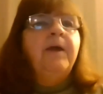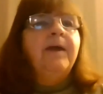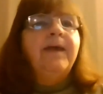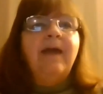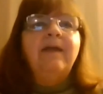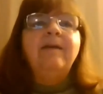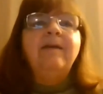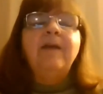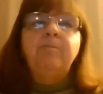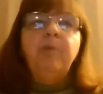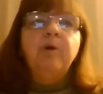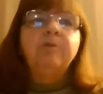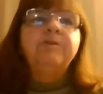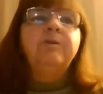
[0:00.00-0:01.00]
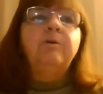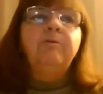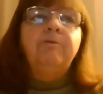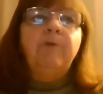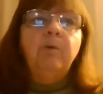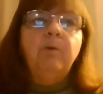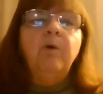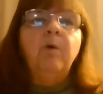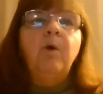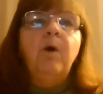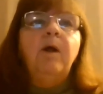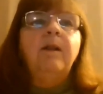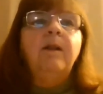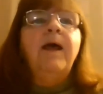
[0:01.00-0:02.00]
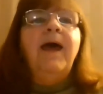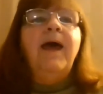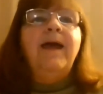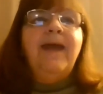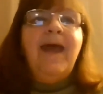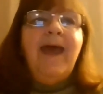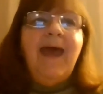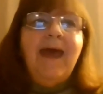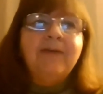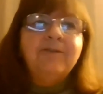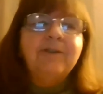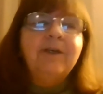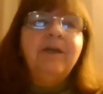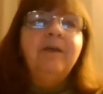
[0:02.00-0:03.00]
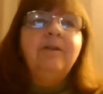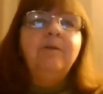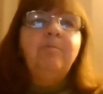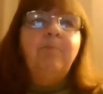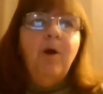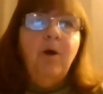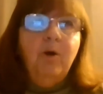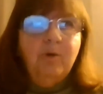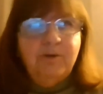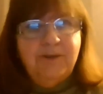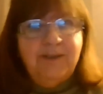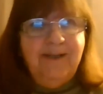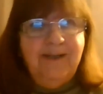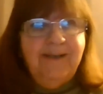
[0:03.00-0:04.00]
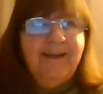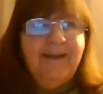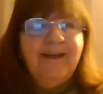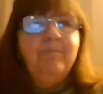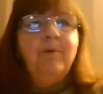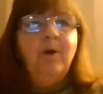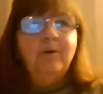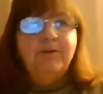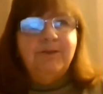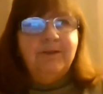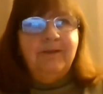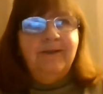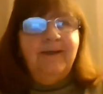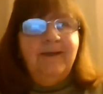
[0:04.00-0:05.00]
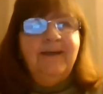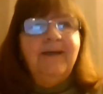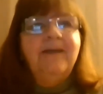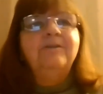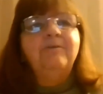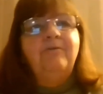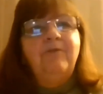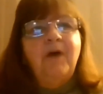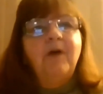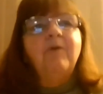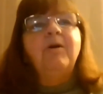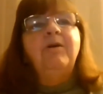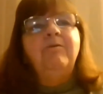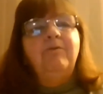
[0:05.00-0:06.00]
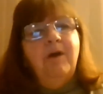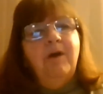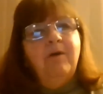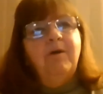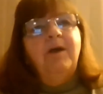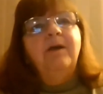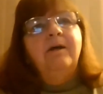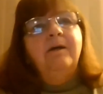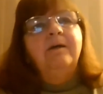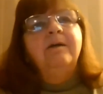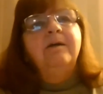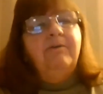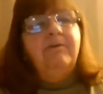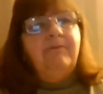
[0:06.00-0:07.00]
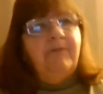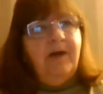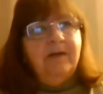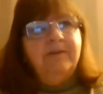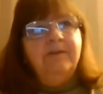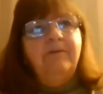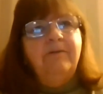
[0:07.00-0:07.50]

Getting that personal phone call and asking the person personally is very, very effective.